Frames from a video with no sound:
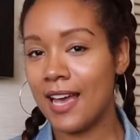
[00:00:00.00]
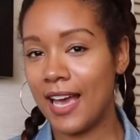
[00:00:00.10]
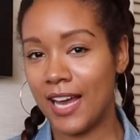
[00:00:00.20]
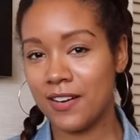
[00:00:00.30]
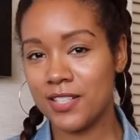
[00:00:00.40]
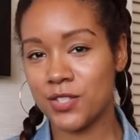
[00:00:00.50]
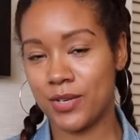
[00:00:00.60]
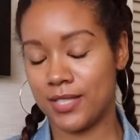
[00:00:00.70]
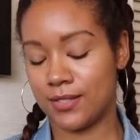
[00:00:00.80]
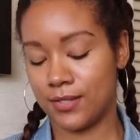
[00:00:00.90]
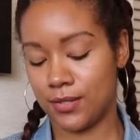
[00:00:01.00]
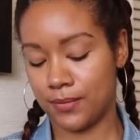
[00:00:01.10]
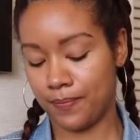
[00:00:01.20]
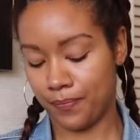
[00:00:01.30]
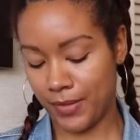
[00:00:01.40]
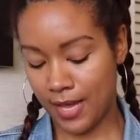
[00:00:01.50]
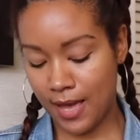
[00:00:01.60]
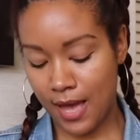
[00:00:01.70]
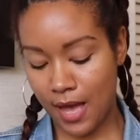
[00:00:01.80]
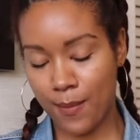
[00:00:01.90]
Harry's razors.
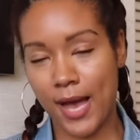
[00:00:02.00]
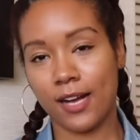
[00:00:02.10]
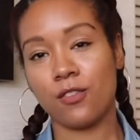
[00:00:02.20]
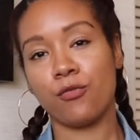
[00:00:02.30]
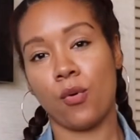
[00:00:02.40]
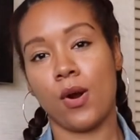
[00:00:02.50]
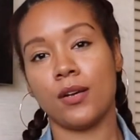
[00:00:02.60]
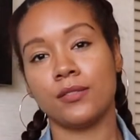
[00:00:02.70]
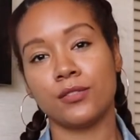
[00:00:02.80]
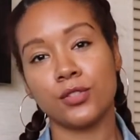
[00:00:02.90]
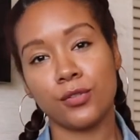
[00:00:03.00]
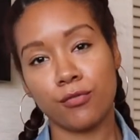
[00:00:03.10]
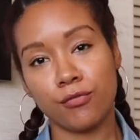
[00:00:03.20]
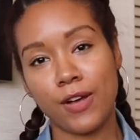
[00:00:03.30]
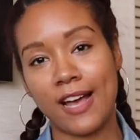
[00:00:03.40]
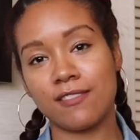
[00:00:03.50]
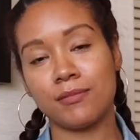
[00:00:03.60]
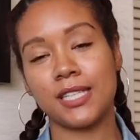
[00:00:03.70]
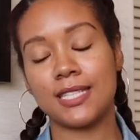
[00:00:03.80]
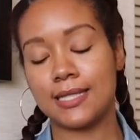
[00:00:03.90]
A pack of four, five
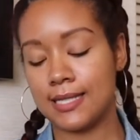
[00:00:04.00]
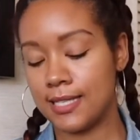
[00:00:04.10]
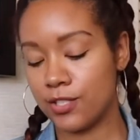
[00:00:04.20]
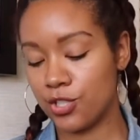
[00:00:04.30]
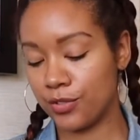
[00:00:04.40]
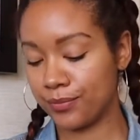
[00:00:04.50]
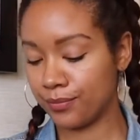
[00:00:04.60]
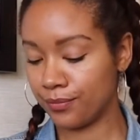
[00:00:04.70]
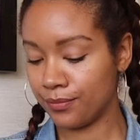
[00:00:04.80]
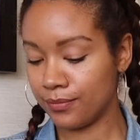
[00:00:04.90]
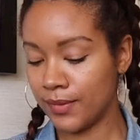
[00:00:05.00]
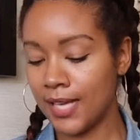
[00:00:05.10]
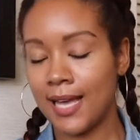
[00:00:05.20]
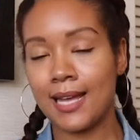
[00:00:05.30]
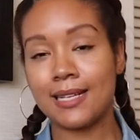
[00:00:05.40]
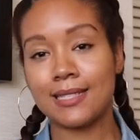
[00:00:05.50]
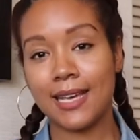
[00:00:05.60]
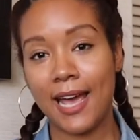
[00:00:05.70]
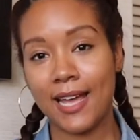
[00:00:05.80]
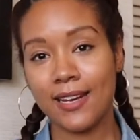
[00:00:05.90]
blades each.
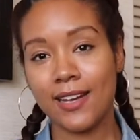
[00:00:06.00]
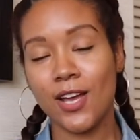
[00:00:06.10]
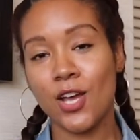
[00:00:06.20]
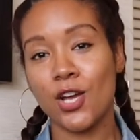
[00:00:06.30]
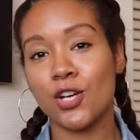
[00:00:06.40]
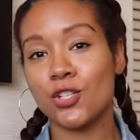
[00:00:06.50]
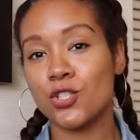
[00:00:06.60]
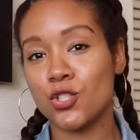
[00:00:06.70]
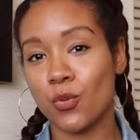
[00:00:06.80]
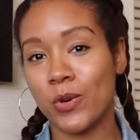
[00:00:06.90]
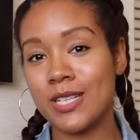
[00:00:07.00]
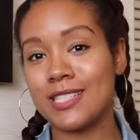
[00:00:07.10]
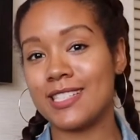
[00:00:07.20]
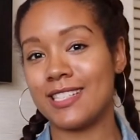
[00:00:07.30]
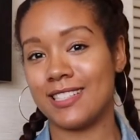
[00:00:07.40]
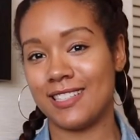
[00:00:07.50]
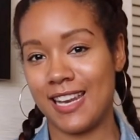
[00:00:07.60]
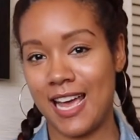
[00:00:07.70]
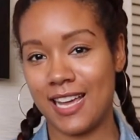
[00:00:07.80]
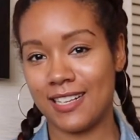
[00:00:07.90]
Ten,
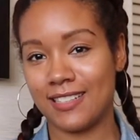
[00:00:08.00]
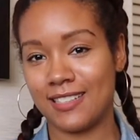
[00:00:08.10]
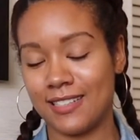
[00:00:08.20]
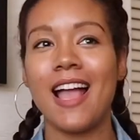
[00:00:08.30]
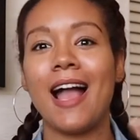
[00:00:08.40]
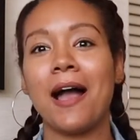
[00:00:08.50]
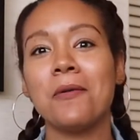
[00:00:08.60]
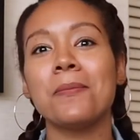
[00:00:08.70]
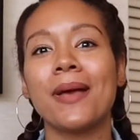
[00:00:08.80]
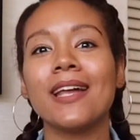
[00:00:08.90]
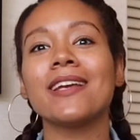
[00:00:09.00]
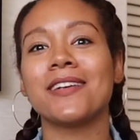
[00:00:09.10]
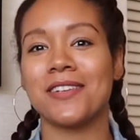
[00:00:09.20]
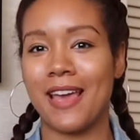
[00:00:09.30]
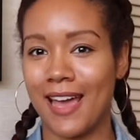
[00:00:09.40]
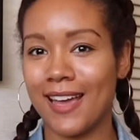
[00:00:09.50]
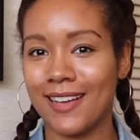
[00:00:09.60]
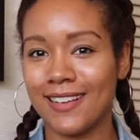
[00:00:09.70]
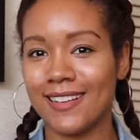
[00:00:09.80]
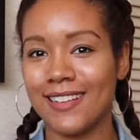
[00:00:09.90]
twenty-nine. How petty are they?
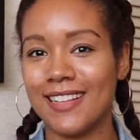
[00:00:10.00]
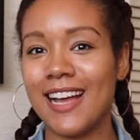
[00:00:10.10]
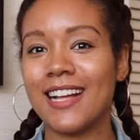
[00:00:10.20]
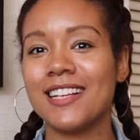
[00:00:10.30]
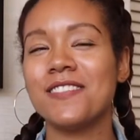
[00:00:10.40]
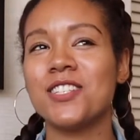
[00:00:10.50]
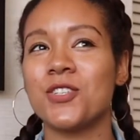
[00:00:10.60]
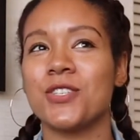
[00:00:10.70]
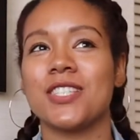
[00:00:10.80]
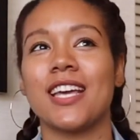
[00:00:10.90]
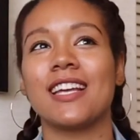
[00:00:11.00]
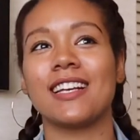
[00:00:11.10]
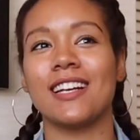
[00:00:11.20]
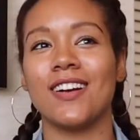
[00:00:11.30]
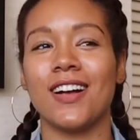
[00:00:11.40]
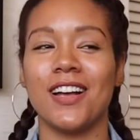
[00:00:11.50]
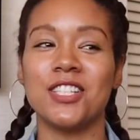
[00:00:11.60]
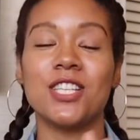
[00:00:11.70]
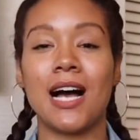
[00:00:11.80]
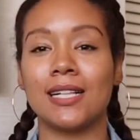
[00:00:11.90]
Not even just like a
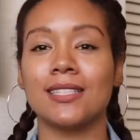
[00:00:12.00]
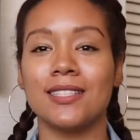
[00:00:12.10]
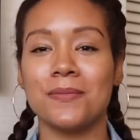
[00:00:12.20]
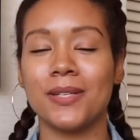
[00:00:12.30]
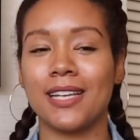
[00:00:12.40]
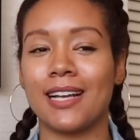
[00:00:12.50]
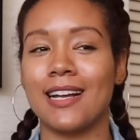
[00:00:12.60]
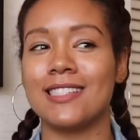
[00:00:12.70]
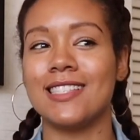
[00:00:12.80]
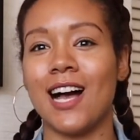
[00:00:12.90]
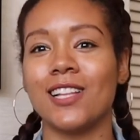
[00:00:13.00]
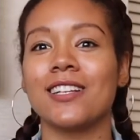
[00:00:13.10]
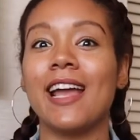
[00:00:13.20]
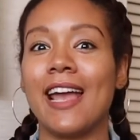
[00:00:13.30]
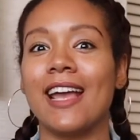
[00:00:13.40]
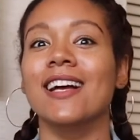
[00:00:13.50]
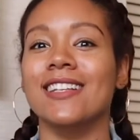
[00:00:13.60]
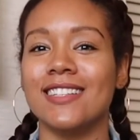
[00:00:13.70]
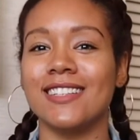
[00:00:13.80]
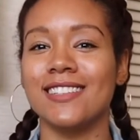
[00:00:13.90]
dollar, but like a dollar
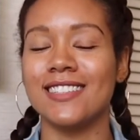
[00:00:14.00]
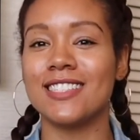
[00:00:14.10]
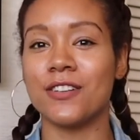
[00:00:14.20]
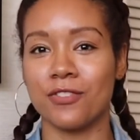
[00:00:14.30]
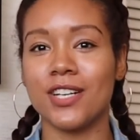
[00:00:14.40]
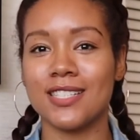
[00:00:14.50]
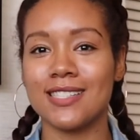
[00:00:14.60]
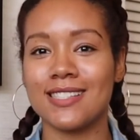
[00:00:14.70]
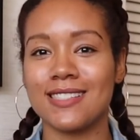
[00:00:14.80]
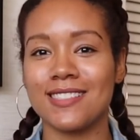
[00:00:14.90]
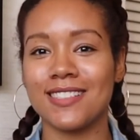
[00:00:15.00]
and difference.